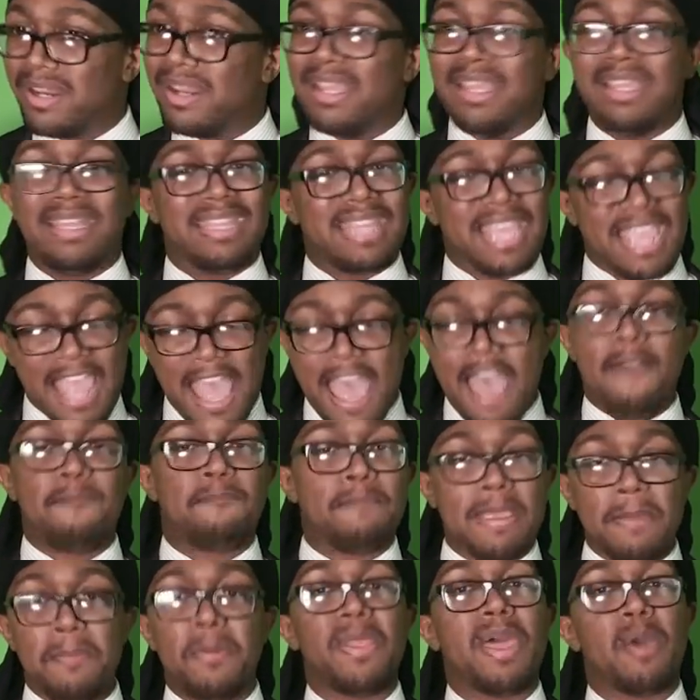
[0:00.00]
They have
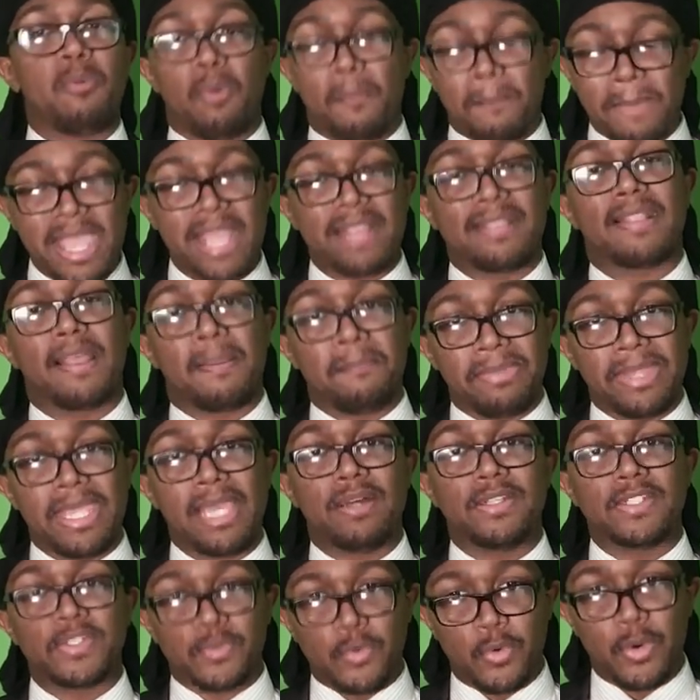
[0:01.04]
people that will make thumbnails
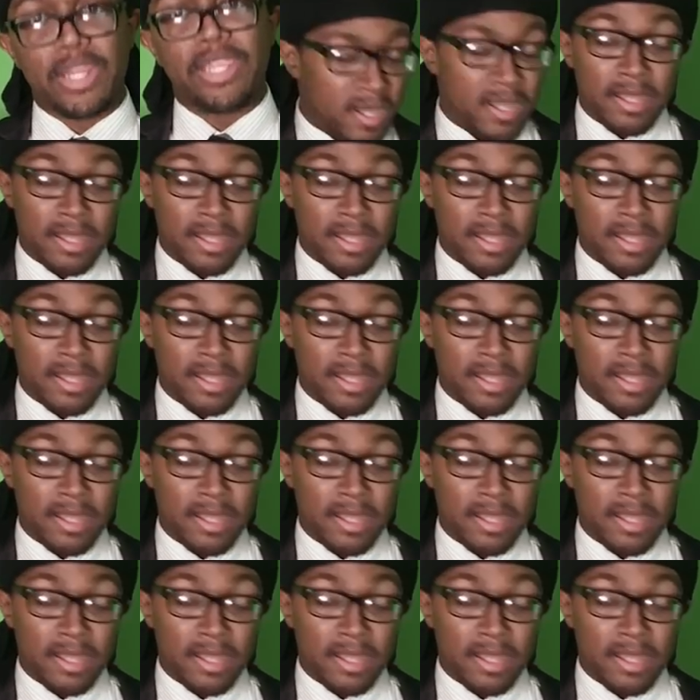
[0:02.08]
for you.